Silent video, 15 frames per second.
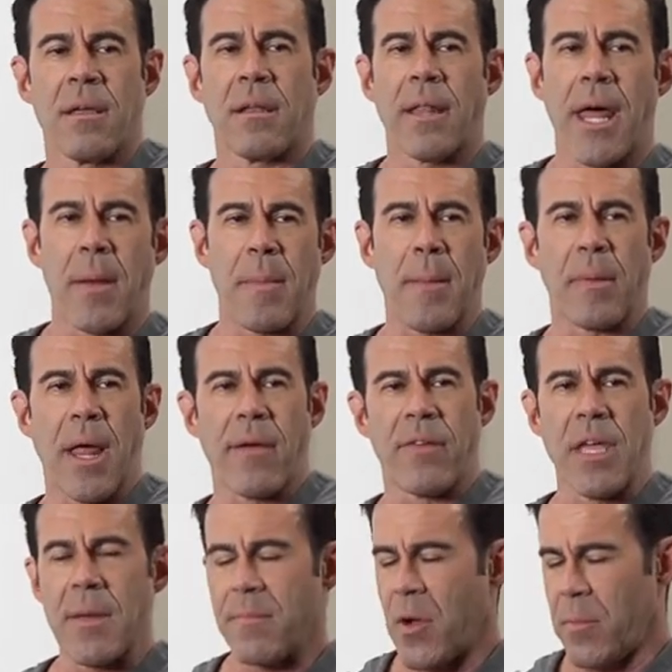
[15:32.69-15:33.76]
A lot of people have
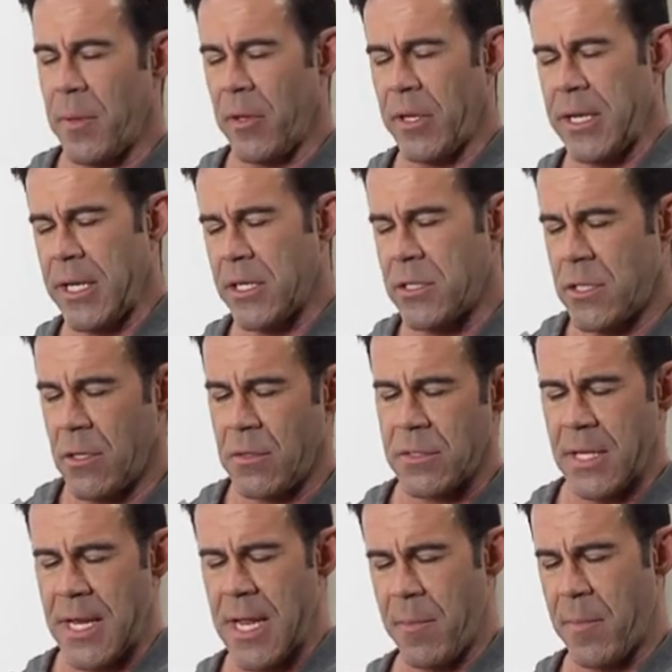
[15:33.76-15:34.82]
hip mobility issues
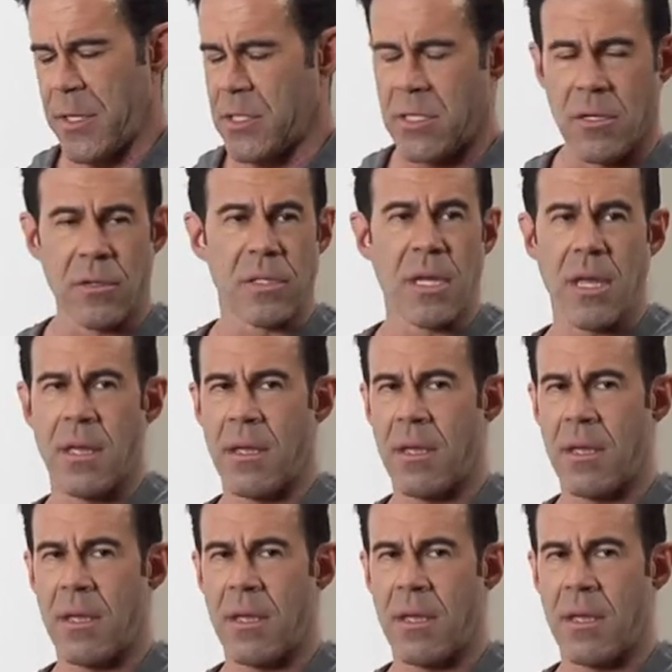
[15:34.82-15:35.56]
and hip issues.